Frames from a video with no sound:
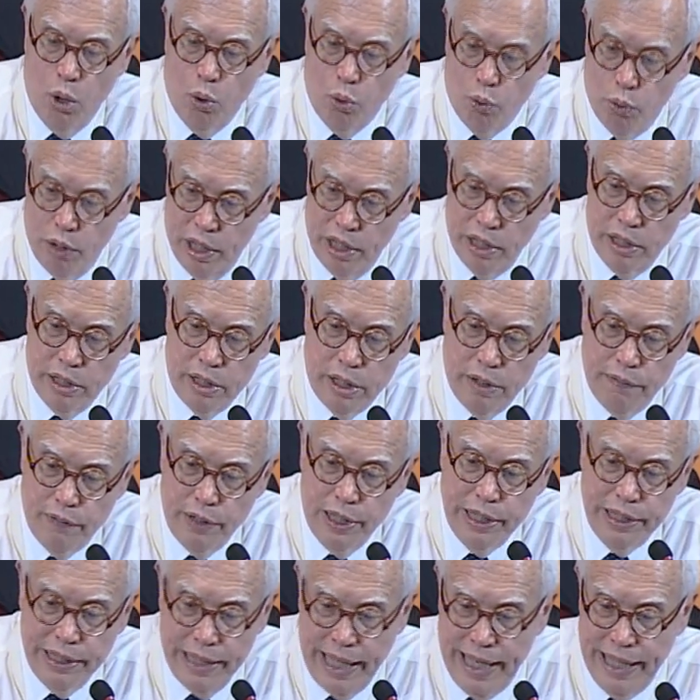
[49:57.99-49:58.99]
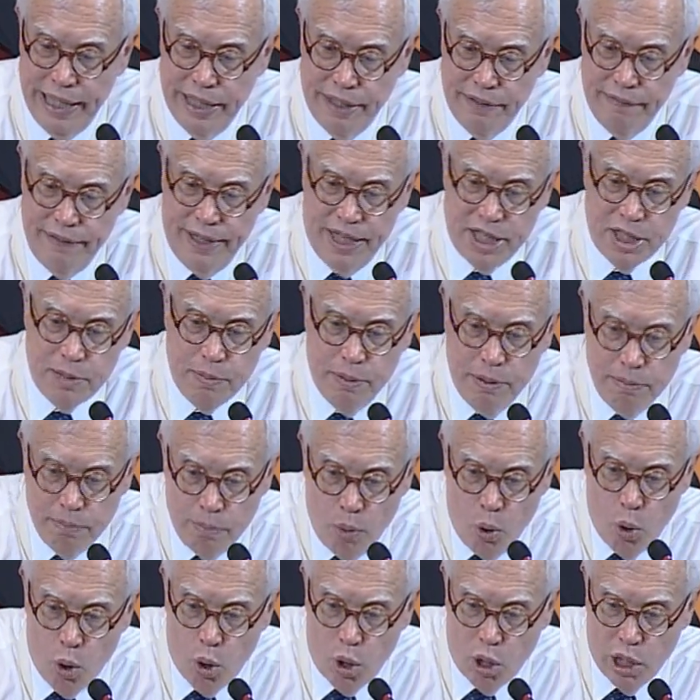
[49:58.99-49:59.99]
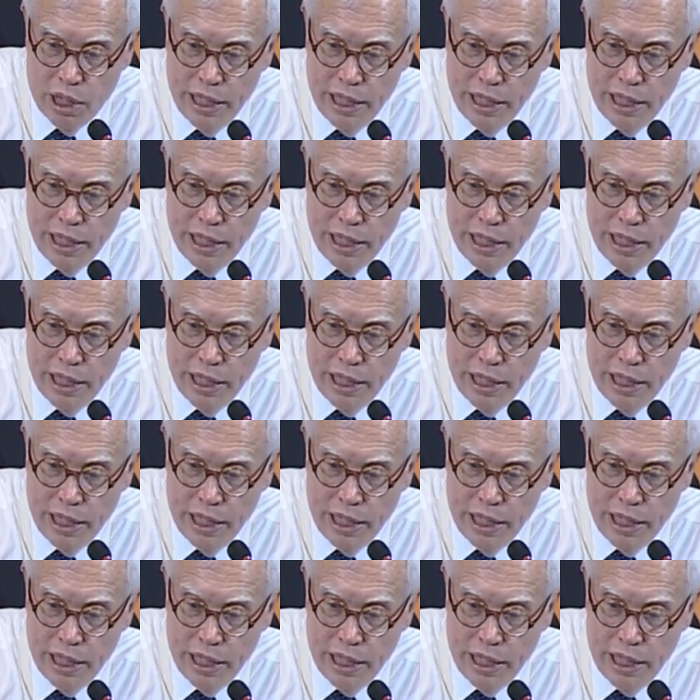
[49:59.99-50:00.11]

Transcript: relatively late investment, more